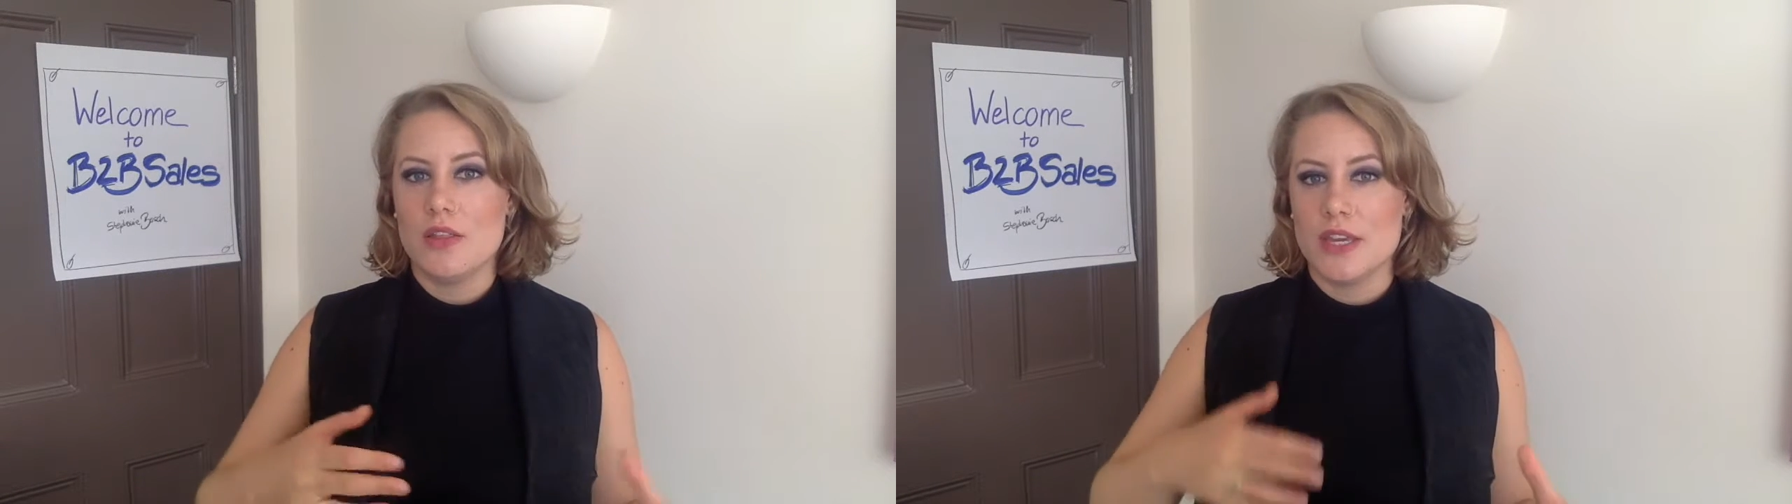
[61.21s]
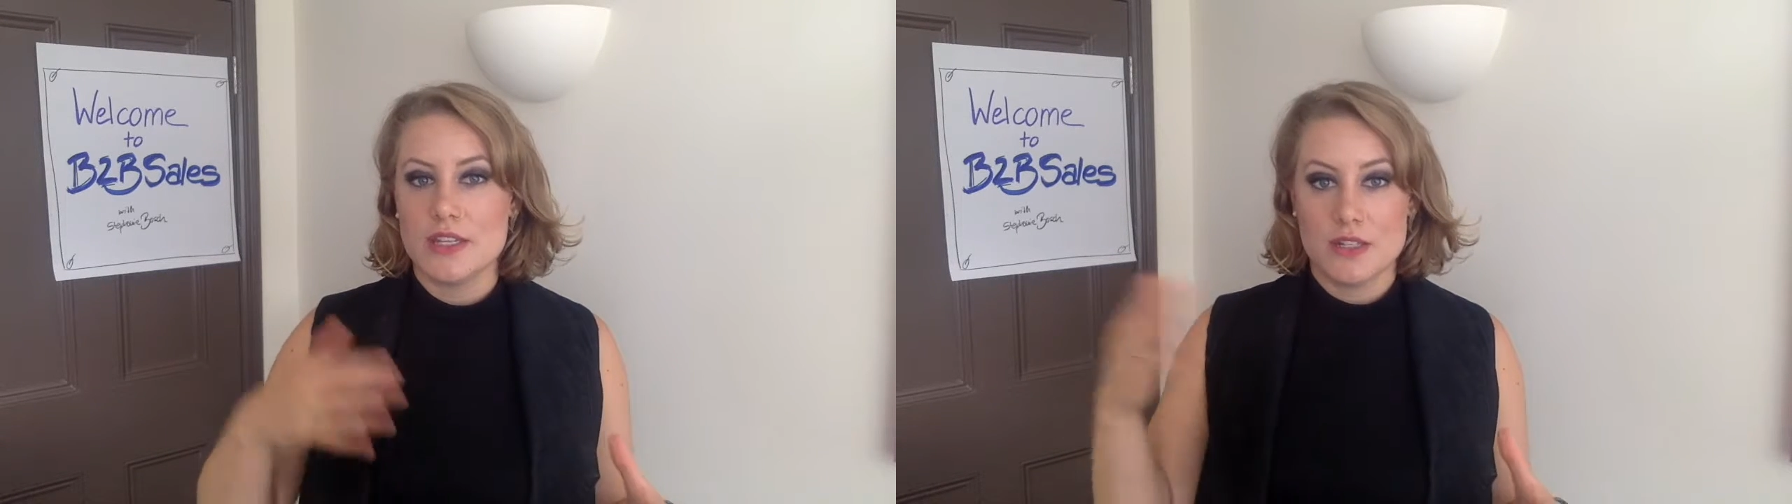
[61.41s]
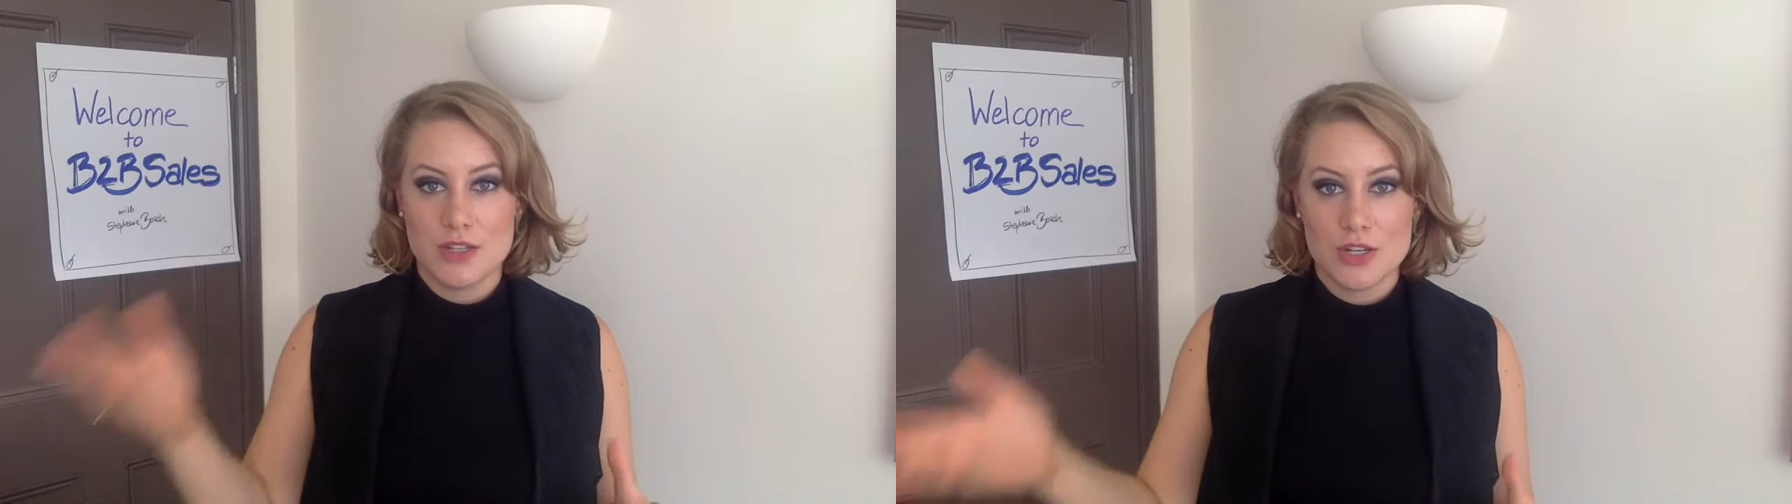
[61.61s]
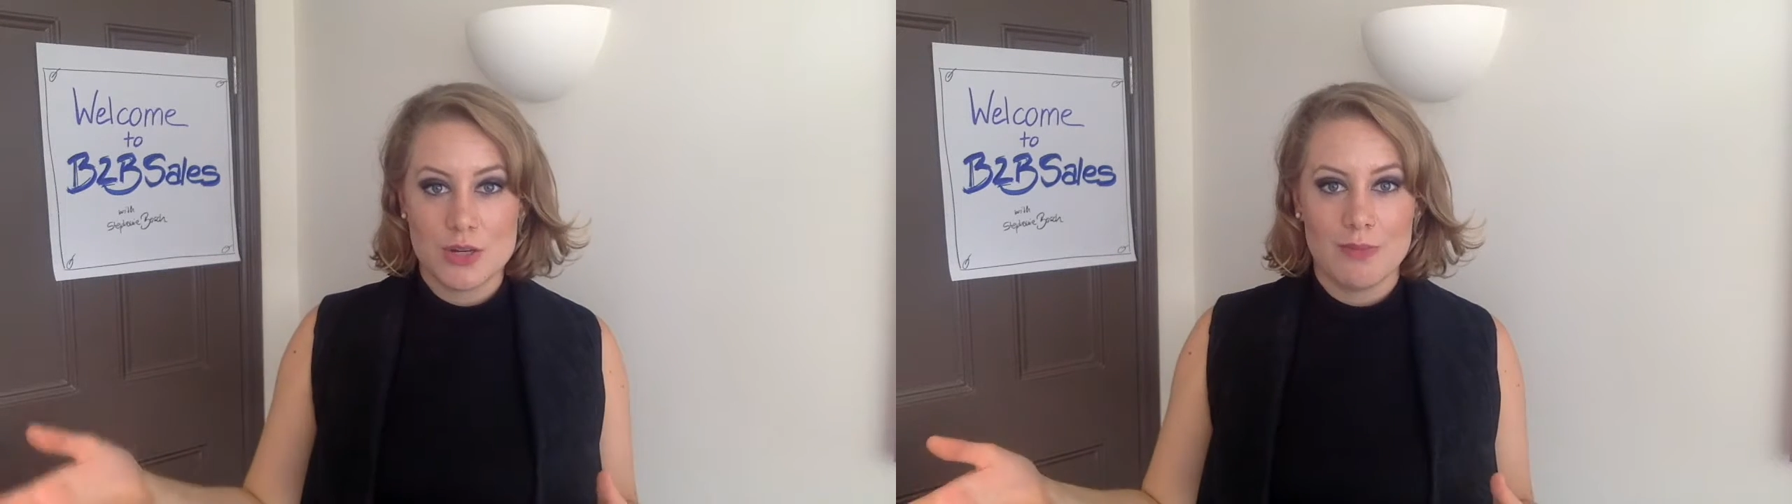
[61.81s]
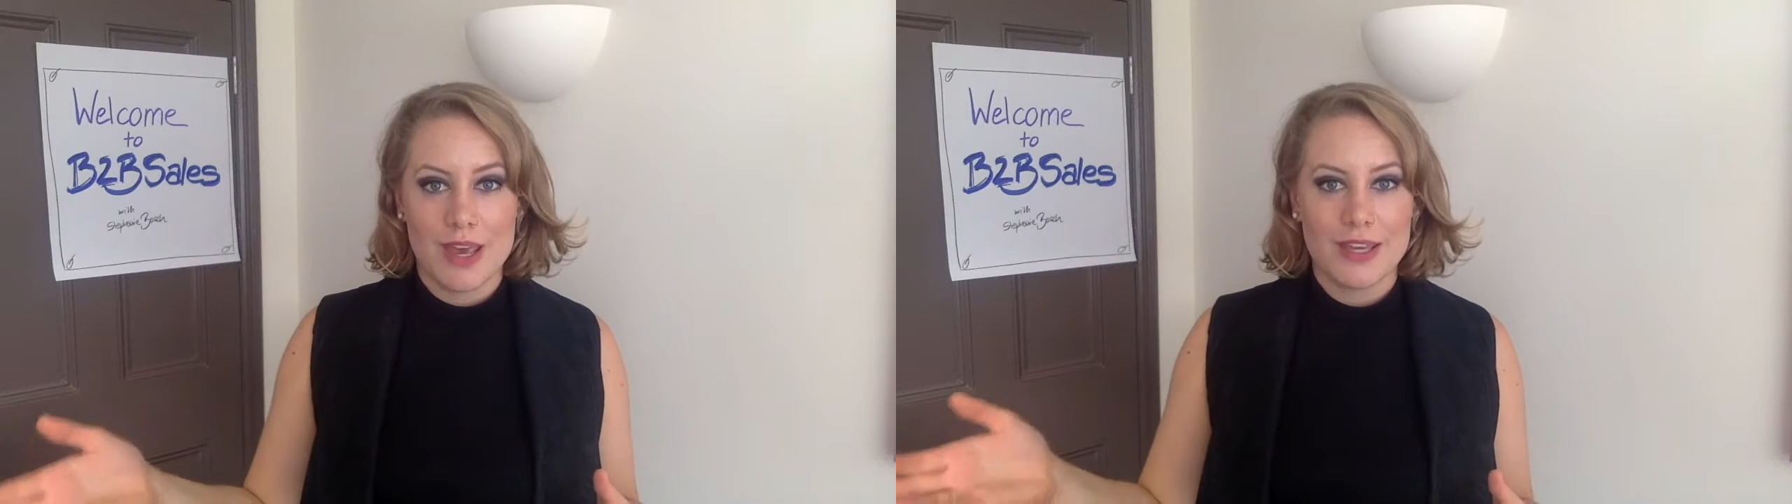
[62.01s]
the
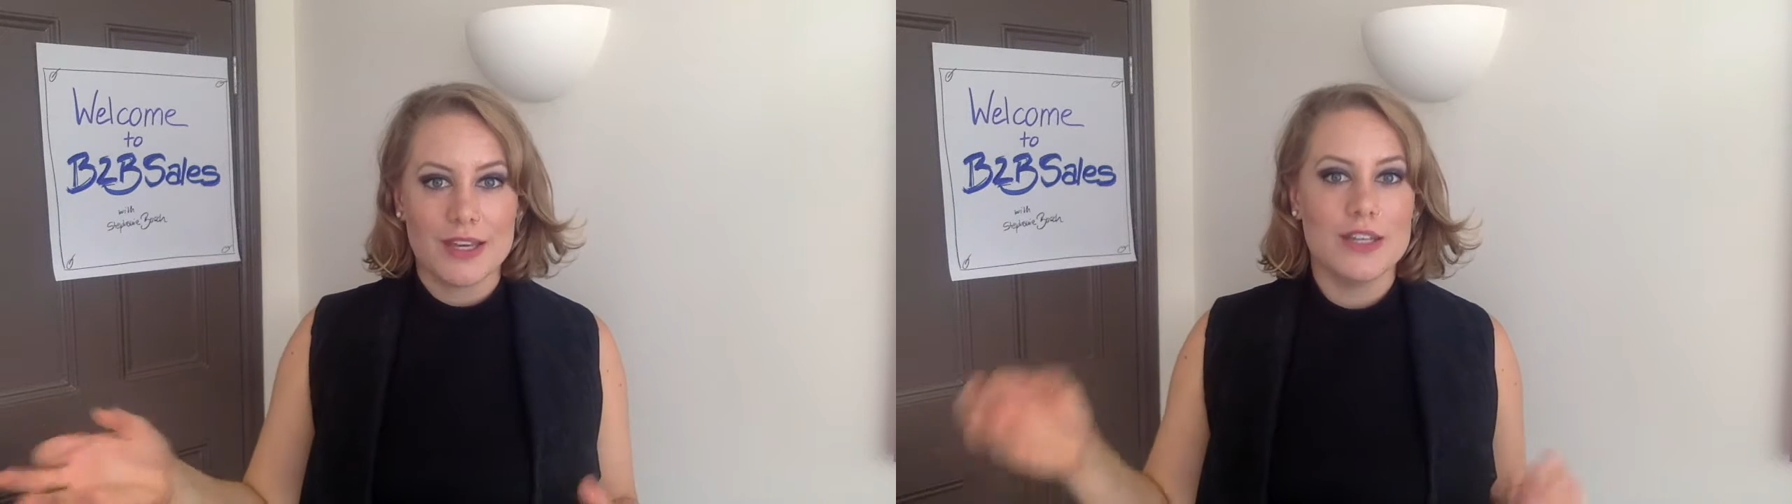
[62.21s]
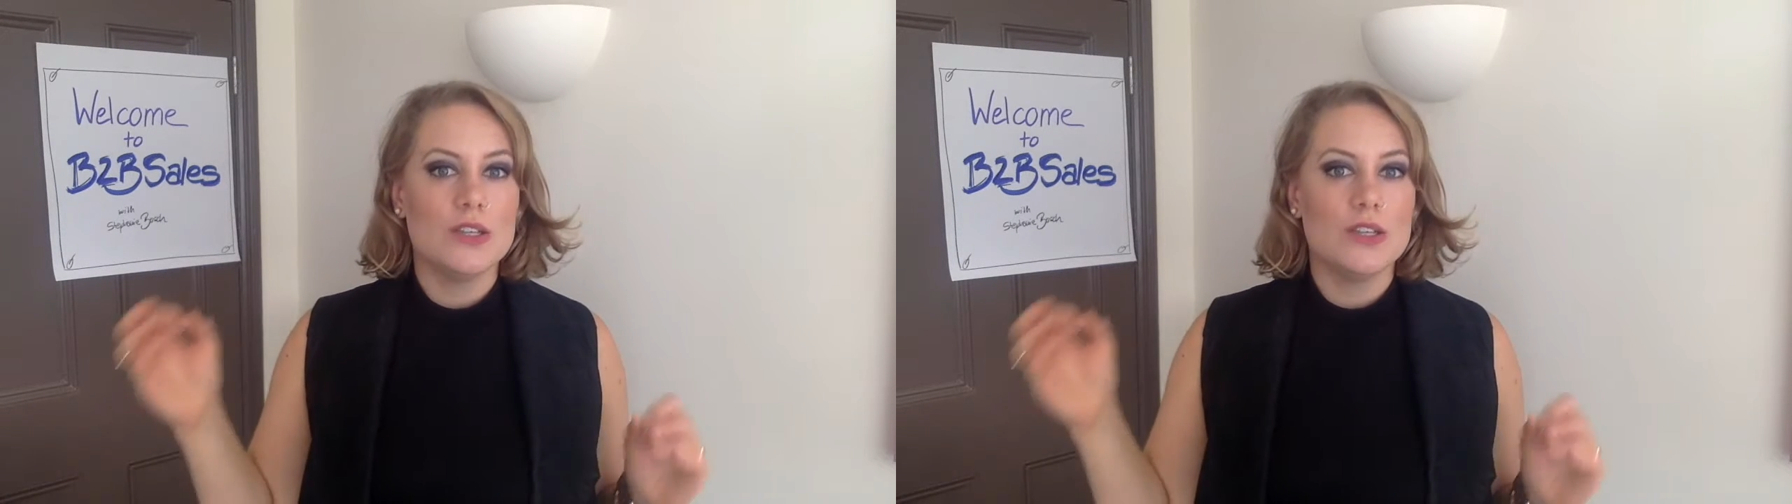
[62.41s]
decision maker.